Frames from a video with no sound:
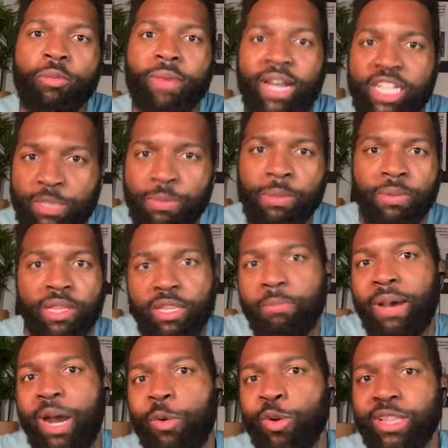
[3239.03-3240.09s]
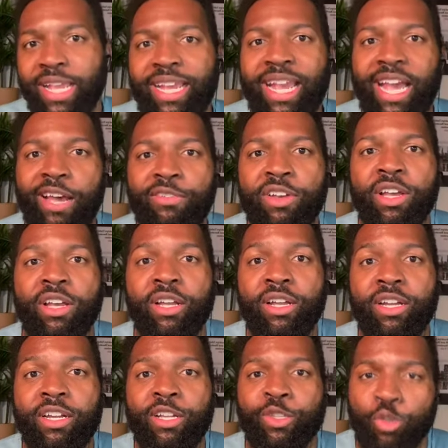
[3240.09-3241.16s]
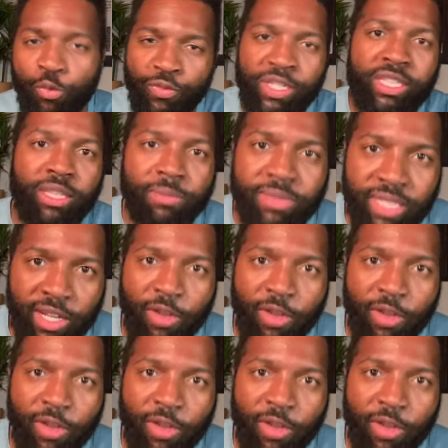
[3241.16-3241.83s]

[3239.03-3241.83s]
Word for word: to feed themselves and to feed their community and not rely on